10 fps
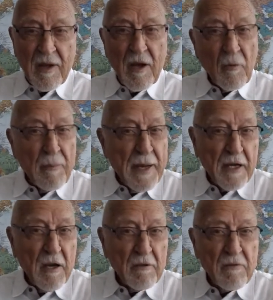On
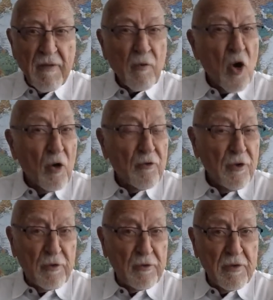Pentecost, they were all
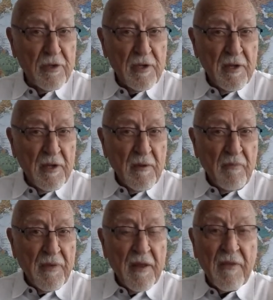Jews.
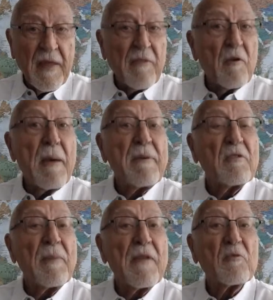Now, there may be
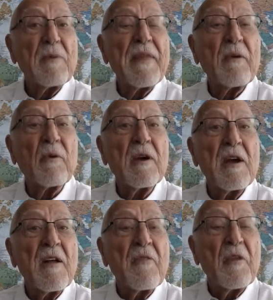some others, but
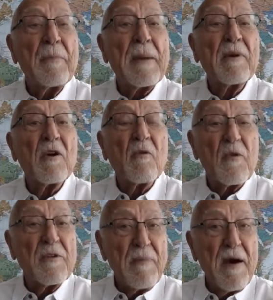the people who were
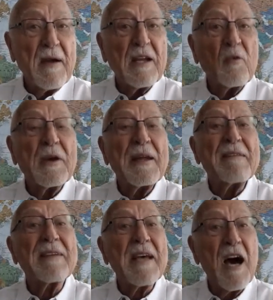responding were at
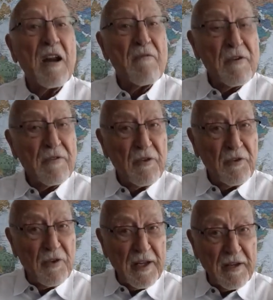least converts to
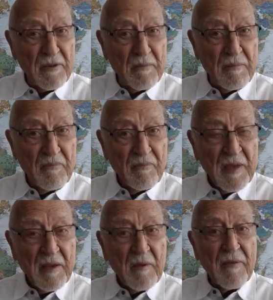Judaism.
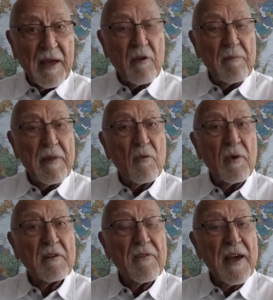They would have been the
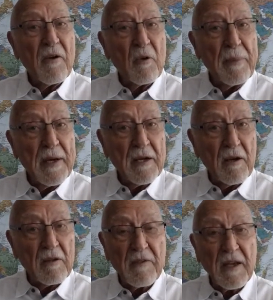ones there on
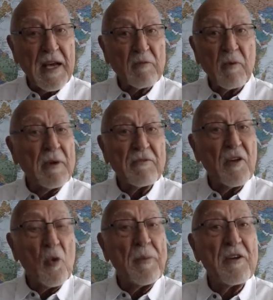Pentecost. The gospel wasn't
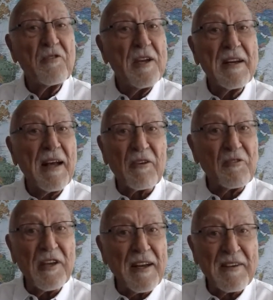open to Gentiles
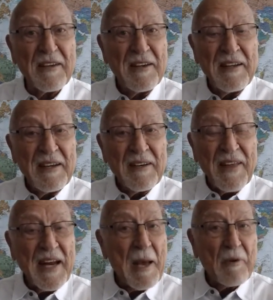yet.
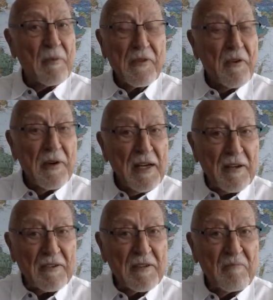That happened with
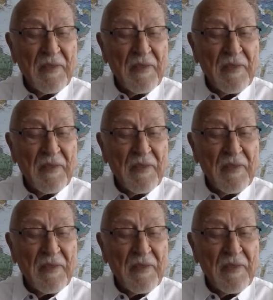Cornelius.